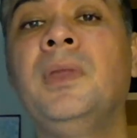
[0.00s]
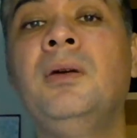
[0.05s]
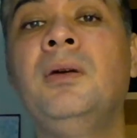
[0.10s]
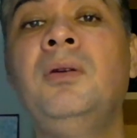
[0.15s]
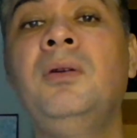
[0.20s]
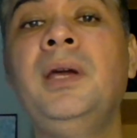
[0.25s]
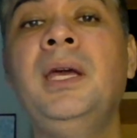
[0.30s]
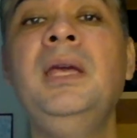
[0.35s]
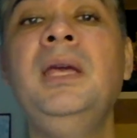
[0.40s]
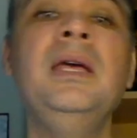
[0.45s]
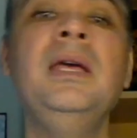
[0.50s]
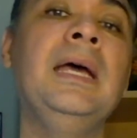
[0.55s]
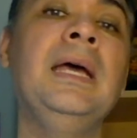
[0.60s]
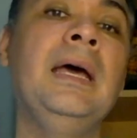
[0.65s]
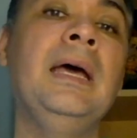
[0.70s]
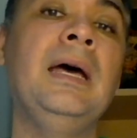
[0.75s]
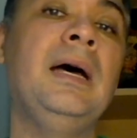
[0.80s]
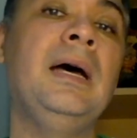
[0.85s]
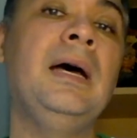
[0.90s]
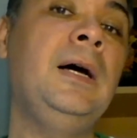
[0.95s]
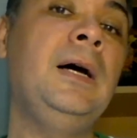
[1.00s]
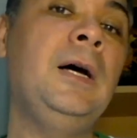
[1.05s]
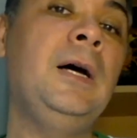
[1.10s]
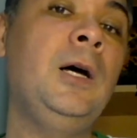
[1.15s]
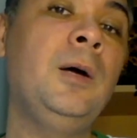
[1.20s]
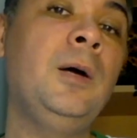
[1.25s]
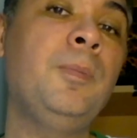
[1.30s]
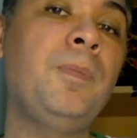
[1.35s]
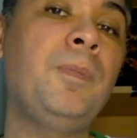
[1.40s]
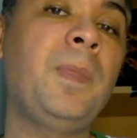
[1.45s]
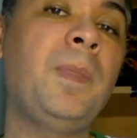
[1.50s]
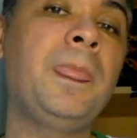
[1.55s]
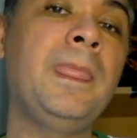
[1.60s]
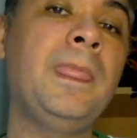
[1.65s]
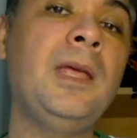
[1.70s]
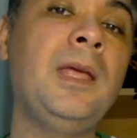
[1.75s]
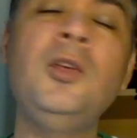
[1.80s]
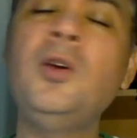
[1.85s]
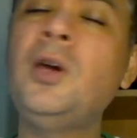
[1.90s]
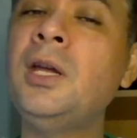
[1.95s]
Okay,
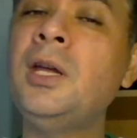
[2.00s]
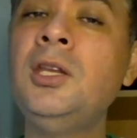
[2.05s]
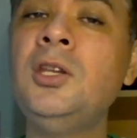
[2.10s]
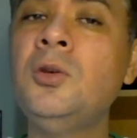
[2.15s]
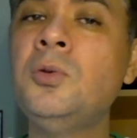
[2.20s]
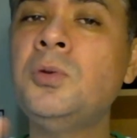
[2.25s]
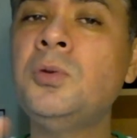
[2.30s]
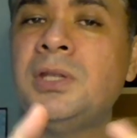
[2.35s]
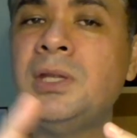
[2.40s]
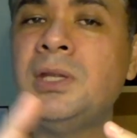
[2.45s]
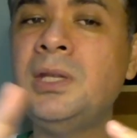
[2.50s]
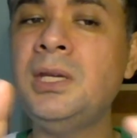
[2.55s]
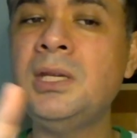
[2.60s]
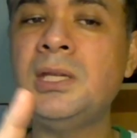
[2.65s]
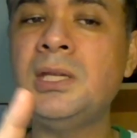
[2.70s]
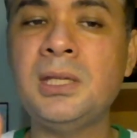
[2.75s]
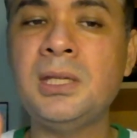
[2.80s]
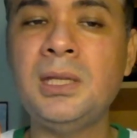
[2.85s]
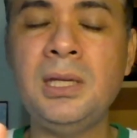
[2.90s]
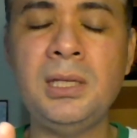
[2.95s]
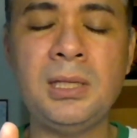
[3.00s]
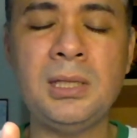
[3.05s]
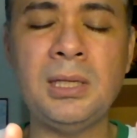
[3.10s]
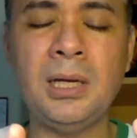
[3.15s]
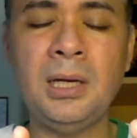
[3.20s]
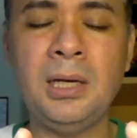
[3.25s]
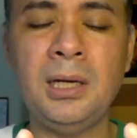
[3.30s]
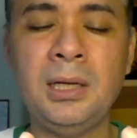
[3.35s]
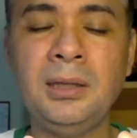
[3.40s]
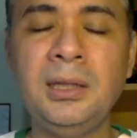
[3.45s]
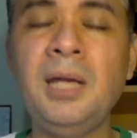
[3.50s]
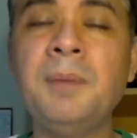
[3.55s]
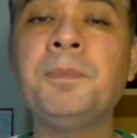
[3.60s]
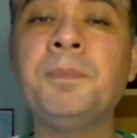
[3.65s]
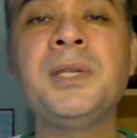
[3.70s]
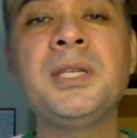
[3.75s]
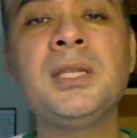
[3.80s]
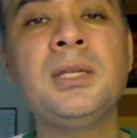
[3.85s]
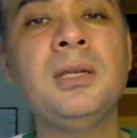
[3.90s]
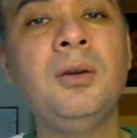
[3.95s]
you can use these
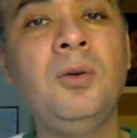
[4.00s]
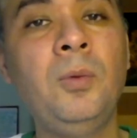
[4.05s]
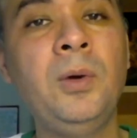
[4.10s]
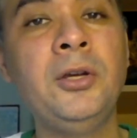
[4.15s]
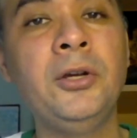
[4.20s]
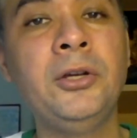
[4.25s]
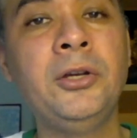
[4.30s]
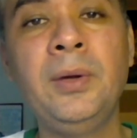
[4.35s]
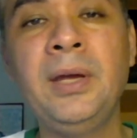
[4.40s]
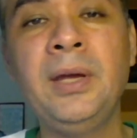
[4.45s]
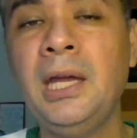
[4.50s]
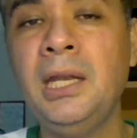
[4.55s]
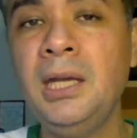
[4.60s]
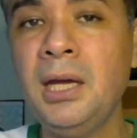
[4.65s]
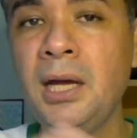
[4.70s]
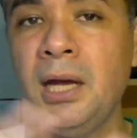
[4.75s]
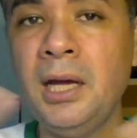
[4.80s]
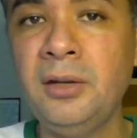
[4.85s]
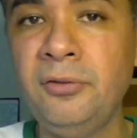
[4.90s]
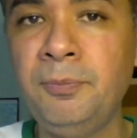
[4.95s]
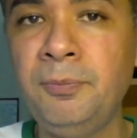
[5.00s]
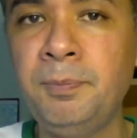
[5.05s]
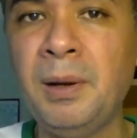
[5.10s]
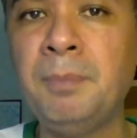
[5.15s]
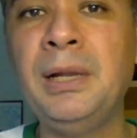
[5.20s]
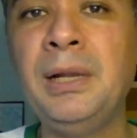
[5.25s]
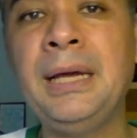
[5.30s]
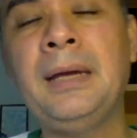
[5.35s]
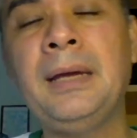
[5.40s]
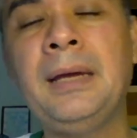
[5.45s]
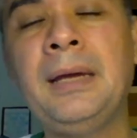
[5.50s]
tips when you're doing any kind of public